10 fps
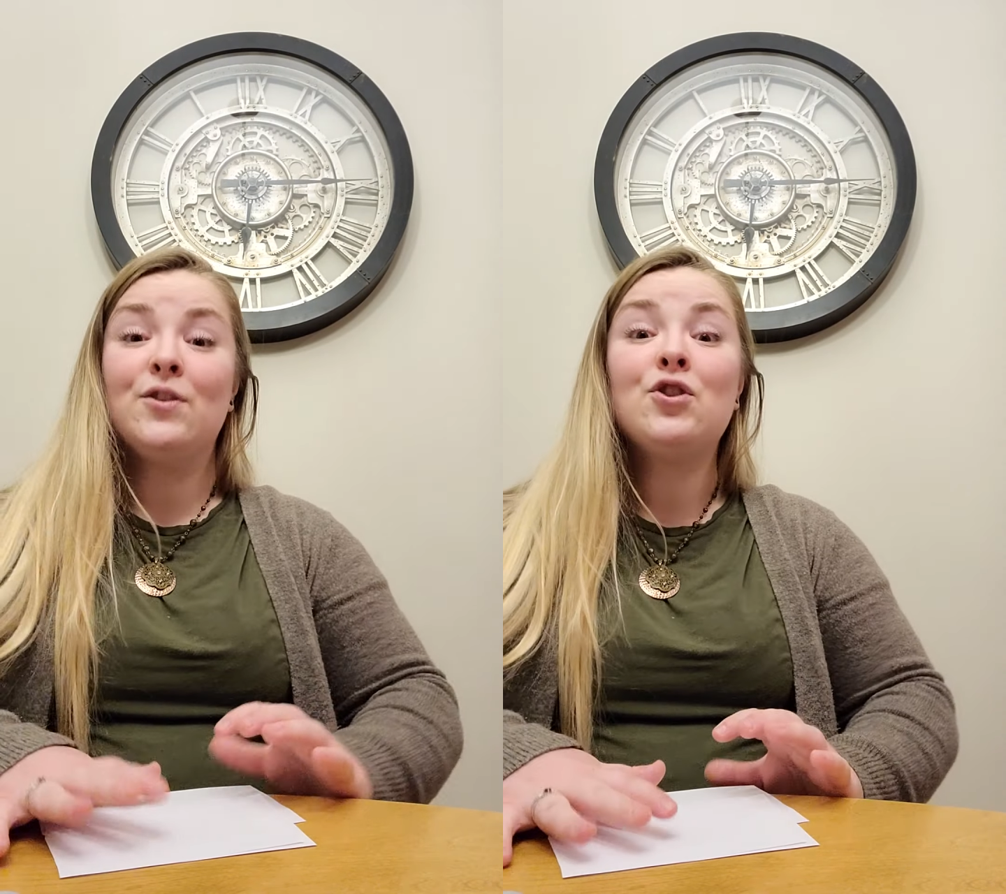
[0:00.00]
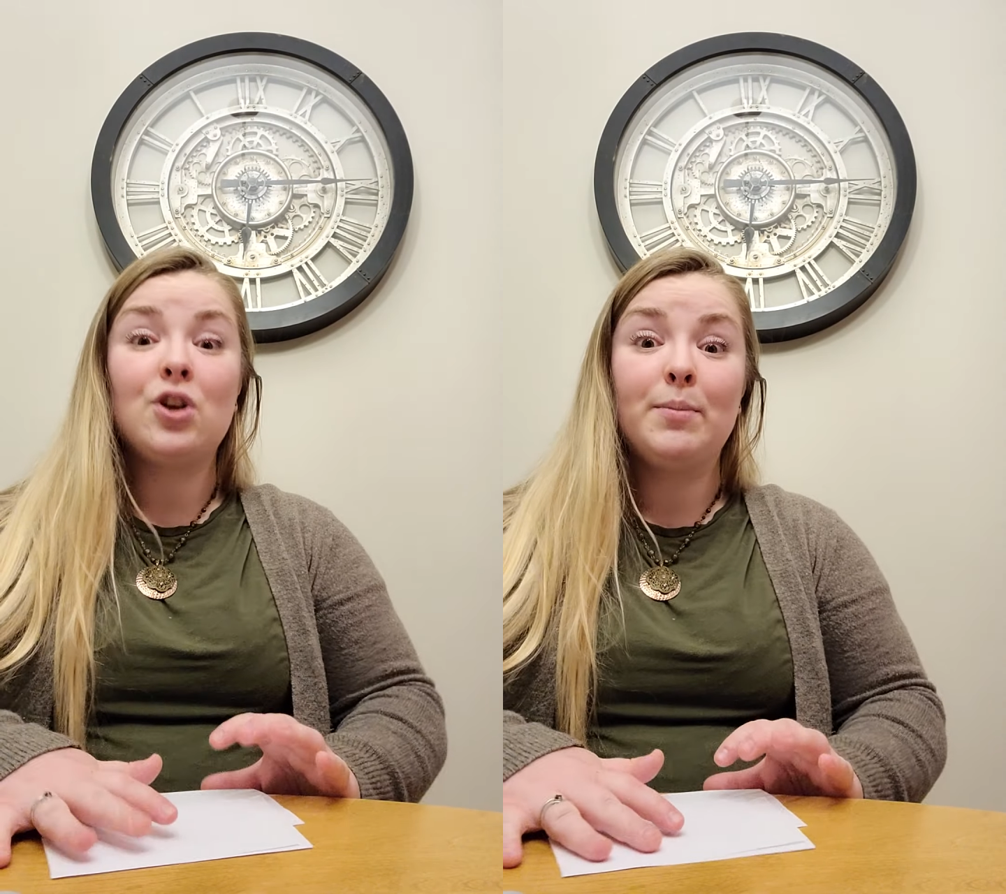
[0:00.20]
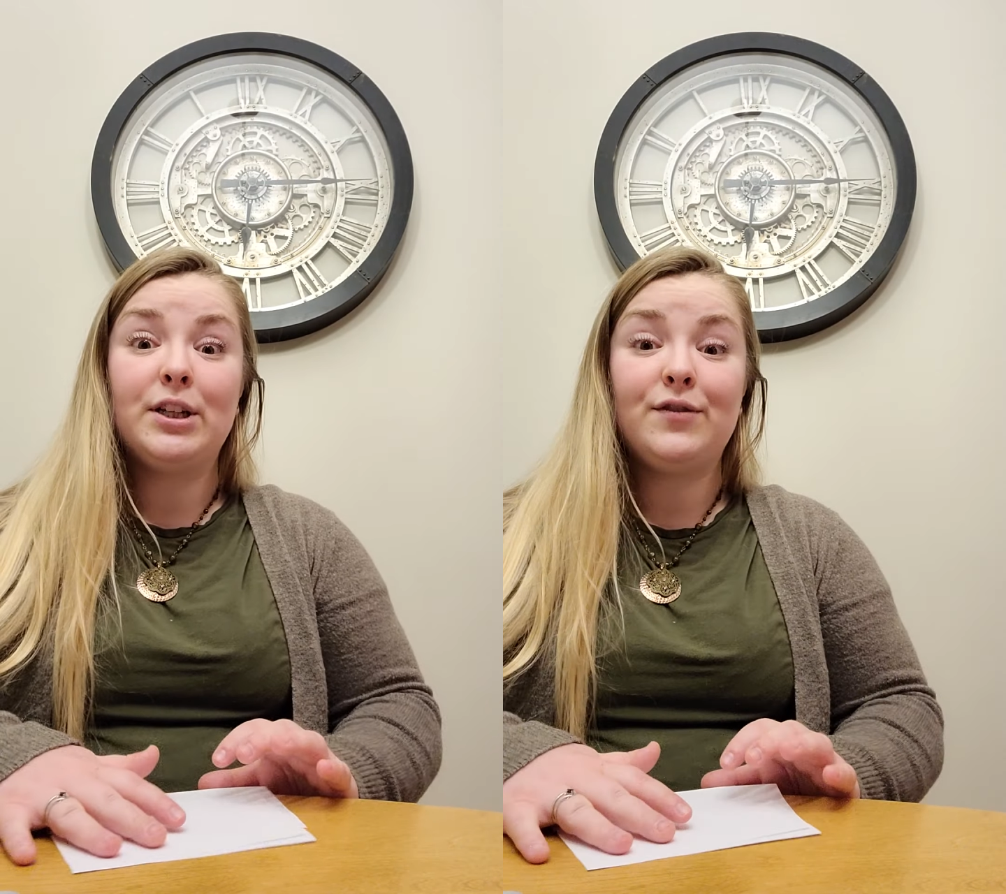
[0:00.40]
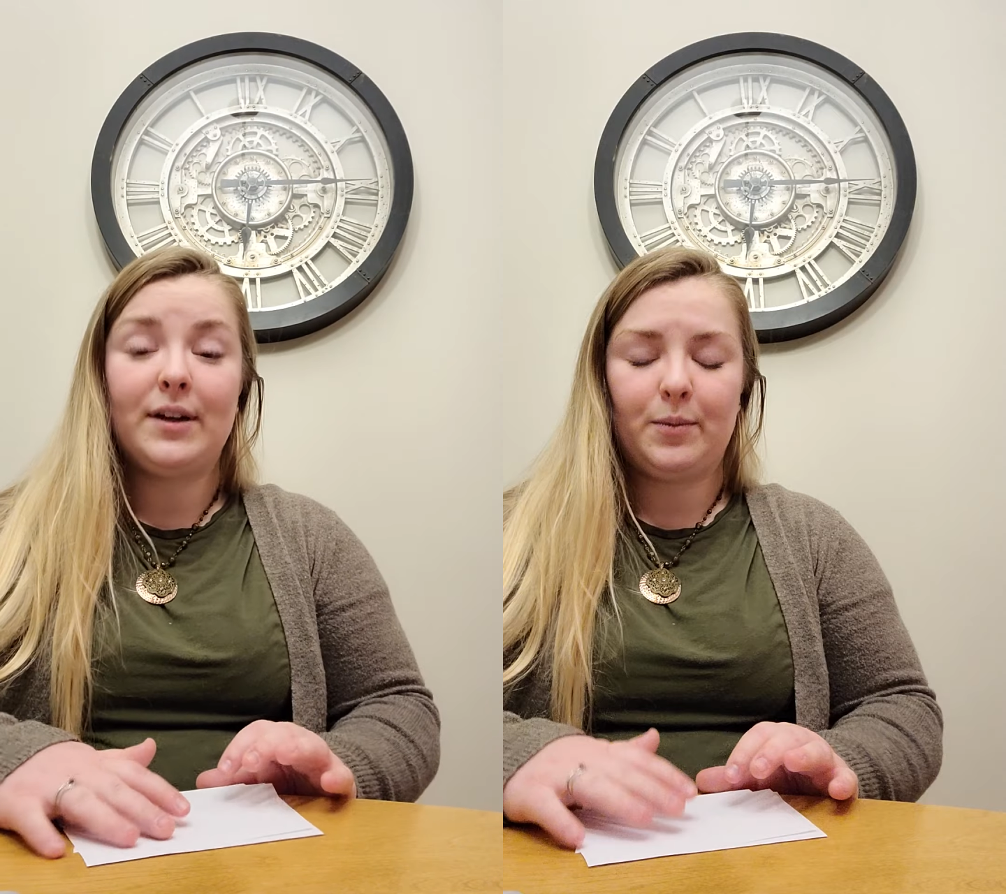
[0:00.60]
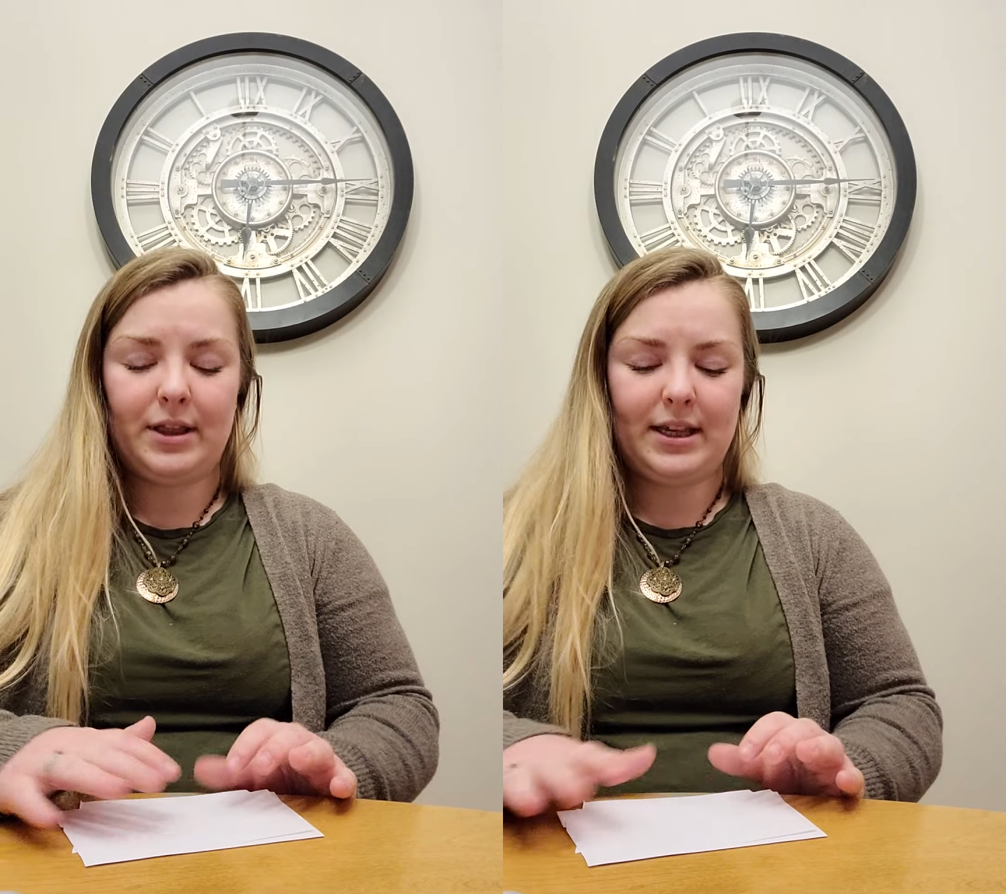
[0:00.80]
so much
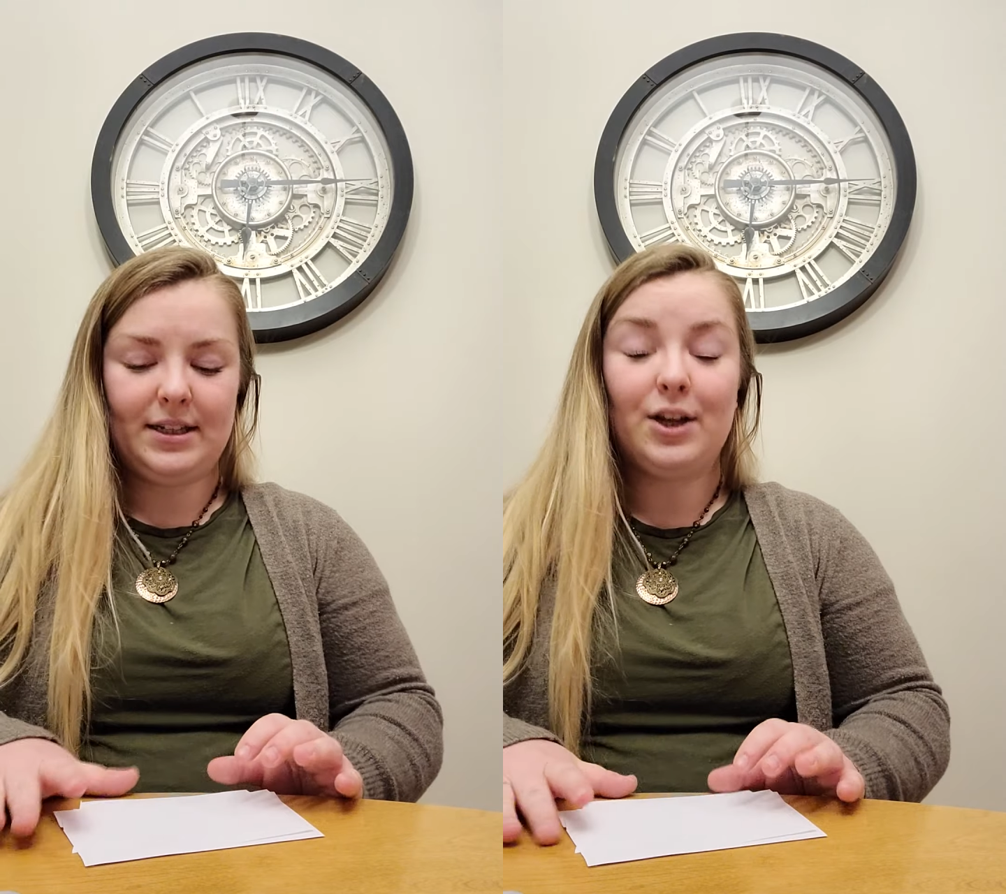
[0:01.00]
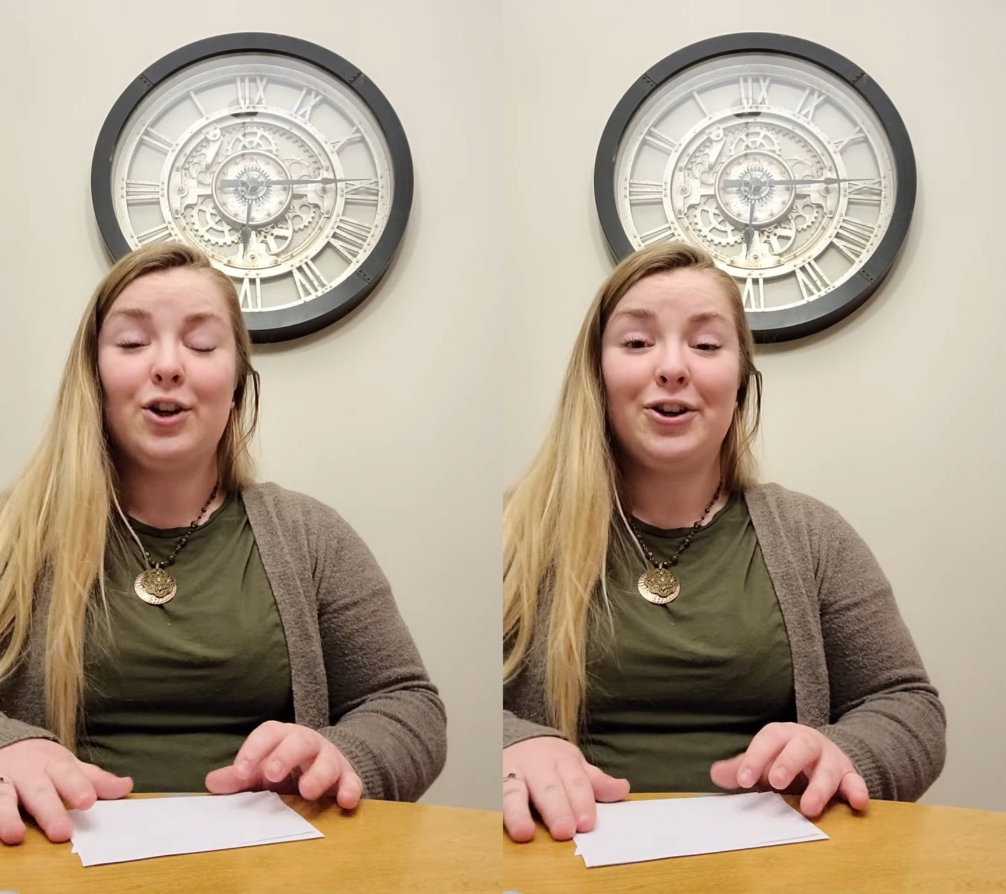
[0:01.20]
fun with this.